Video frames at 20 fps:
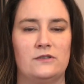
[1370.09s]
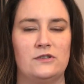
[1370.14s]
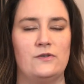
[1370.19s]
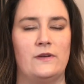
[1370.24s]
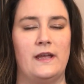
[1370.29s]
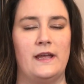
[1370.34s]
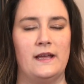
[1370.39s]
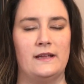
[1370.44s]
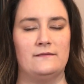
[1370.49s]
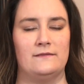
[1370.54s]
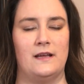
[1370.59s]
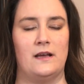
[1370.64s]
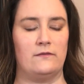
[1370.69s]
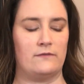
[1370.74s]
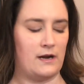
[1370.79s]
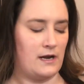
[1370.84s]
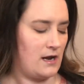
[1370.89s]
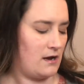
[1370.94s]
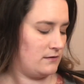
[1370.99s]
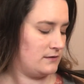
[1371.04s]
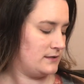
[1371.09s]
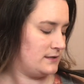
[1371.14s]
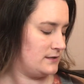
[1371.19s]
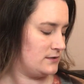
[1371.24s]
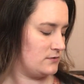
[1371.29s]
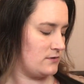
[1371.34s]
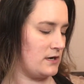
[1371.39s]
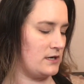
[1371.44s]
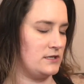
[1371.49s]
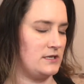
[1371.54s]
You can't tell right now because it's
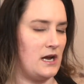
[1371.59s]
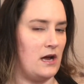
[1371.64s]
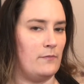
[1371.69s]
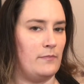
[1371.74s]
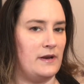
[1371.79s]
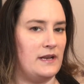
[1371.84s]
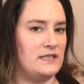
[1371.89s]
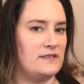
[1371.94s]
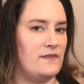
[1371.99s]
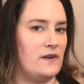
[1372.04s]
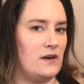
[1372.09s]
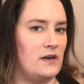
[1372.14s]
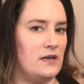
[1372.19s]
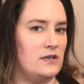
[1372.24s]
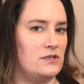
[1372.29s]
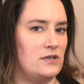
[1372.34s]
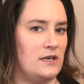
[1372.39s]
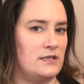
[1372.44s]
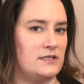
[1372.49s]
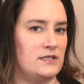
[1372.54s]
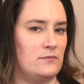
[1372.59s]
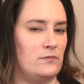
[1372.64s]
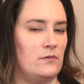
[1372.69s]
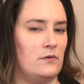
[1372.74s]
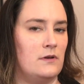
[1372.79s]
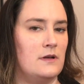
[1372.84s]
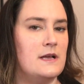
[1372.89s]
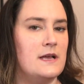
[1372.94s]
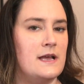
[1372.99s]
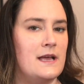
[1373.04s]
stretched out, but it's very
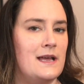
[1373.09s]
adjustable.